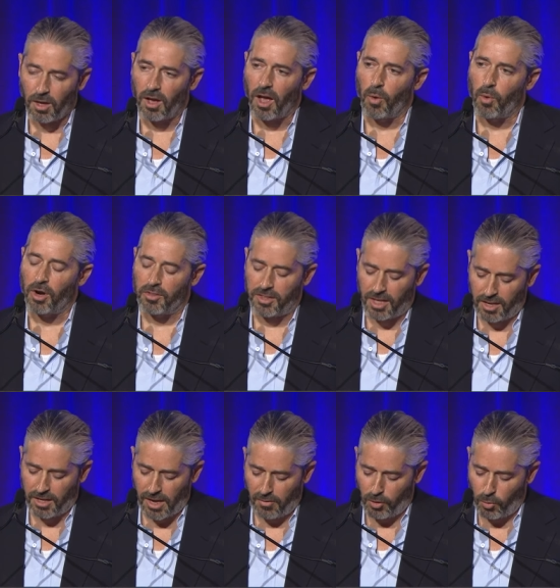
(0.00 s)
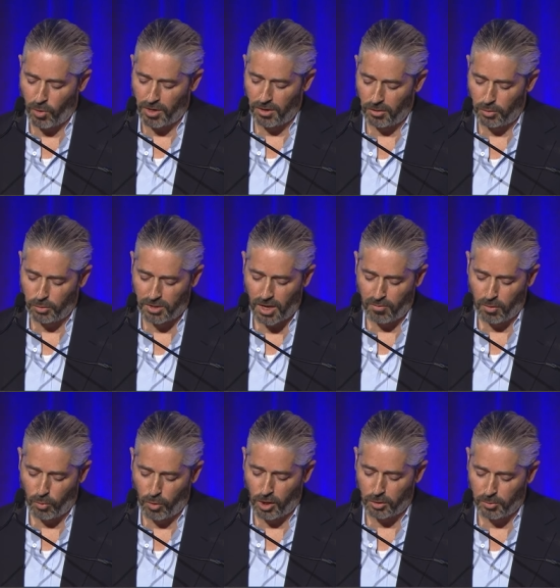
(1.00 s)
I want to thank everyone who's ever
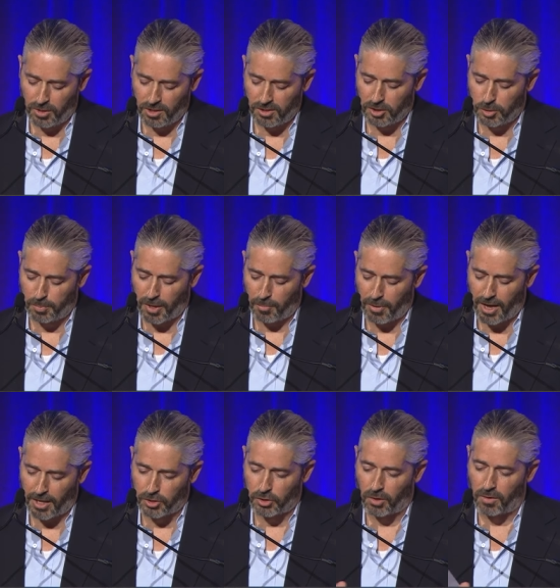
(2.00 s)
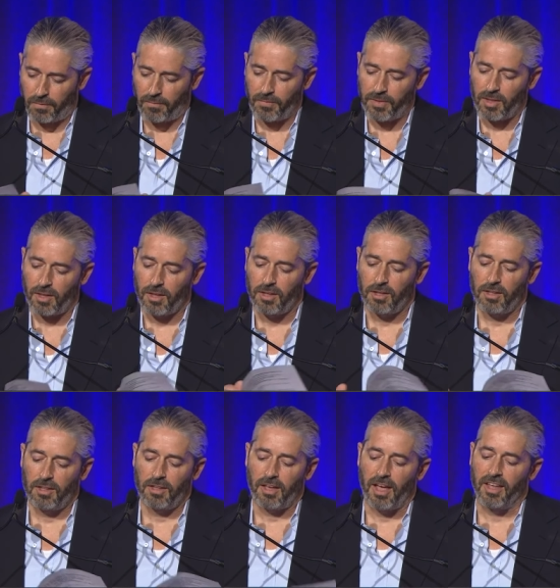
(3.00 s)
worked with us at Spin Master
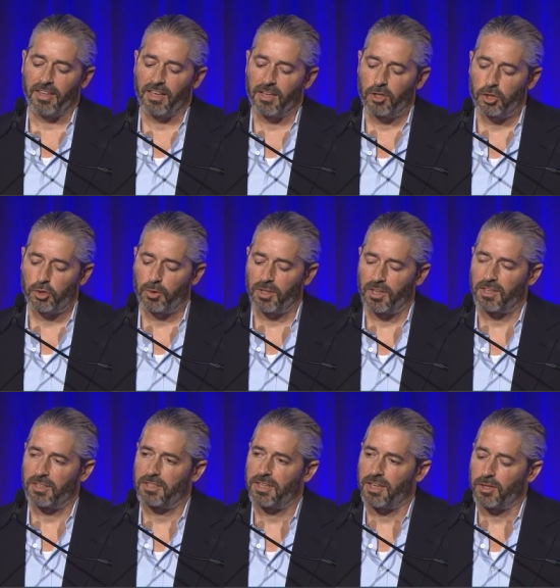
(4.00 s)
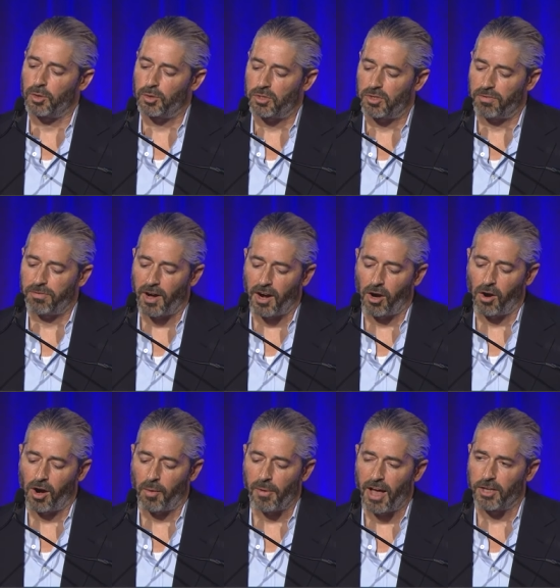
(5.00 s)
and the industry that continues to fire
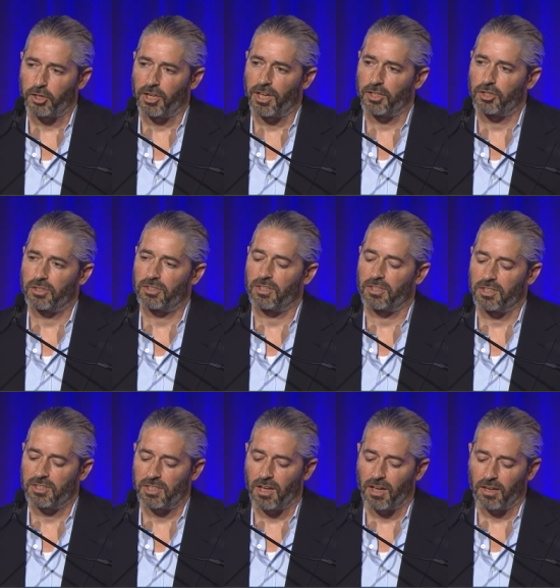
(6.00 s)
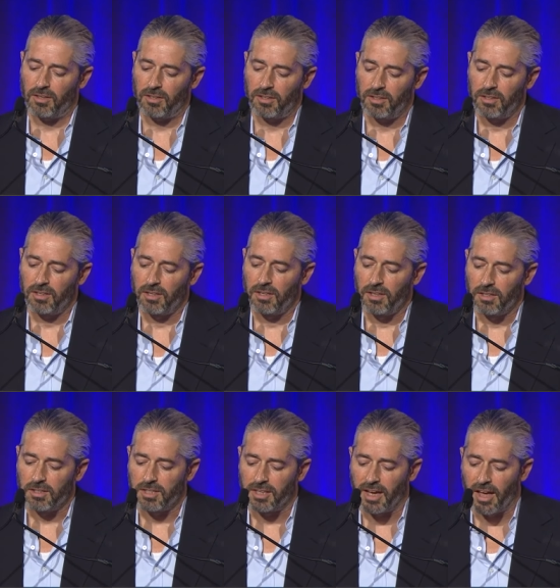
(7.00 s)
our imaginations to this day.
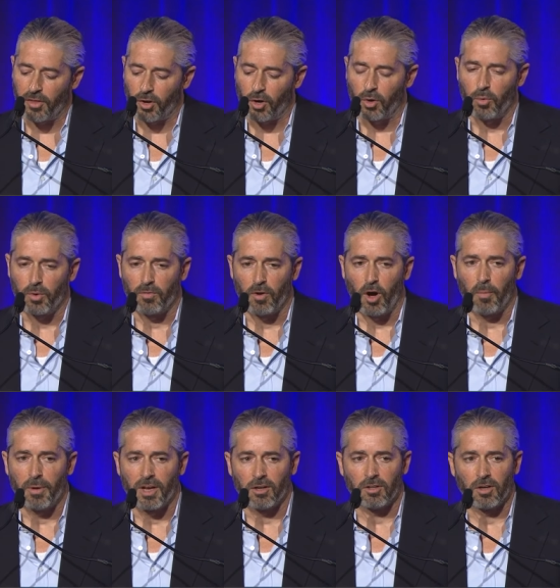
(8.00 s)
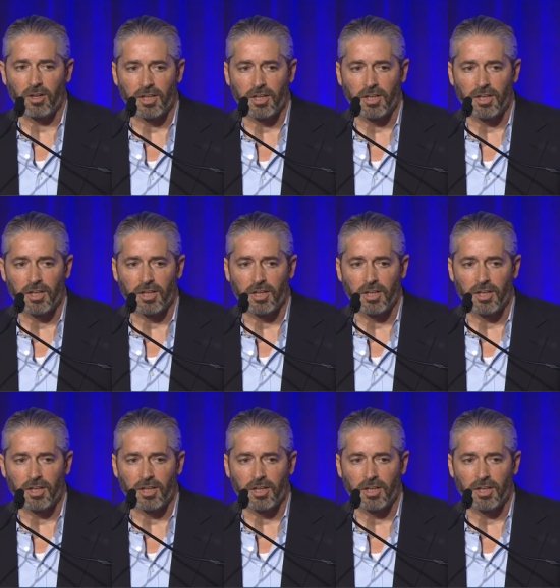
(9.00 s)
Together, we've all made a little